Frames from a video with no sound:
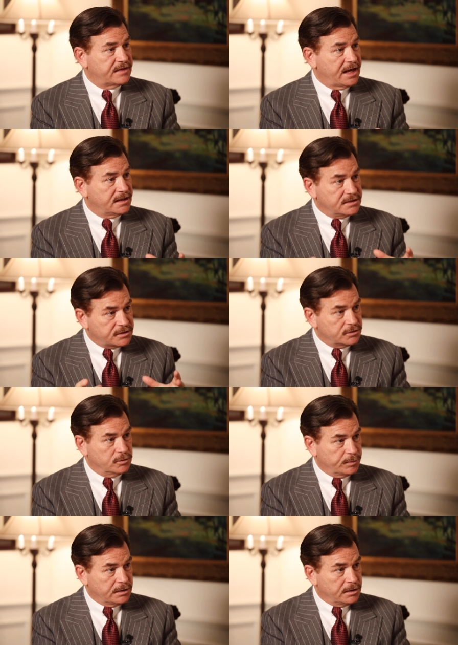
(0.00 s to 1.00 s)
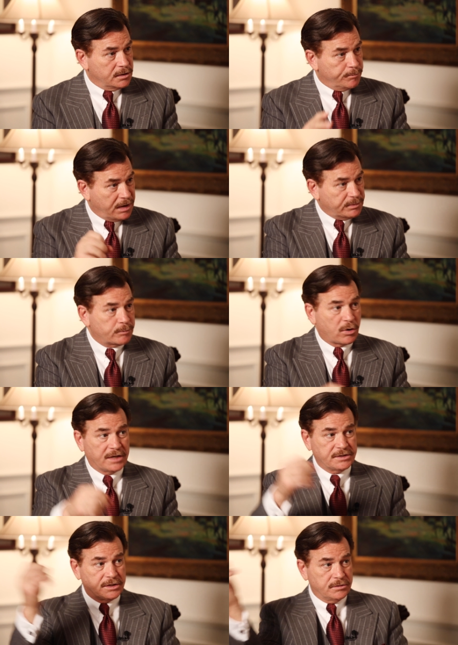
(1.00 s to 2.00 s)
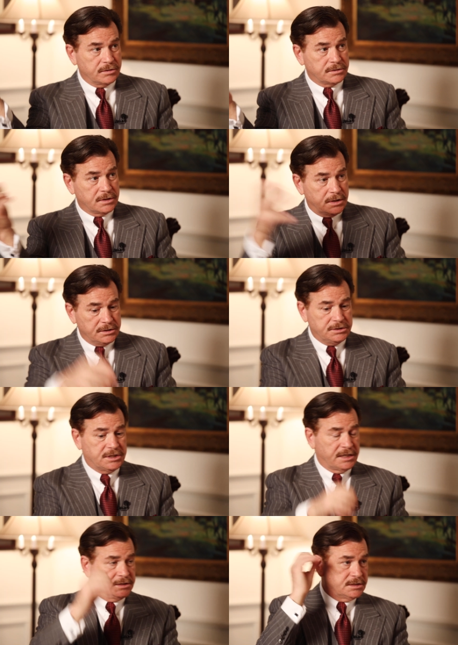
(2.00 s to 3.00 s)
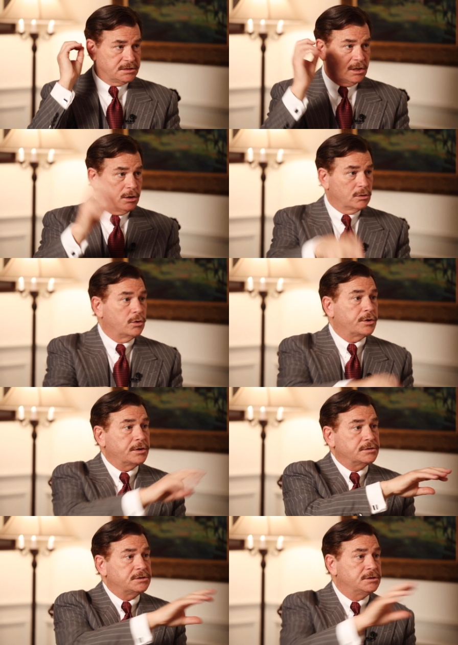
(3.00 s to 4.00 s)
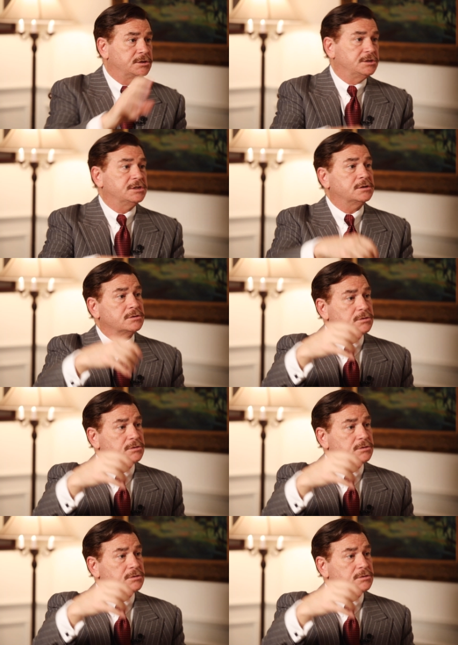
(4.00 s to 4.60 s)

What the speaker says: of that soup. Public prosecutors, judges, lawyers, judicial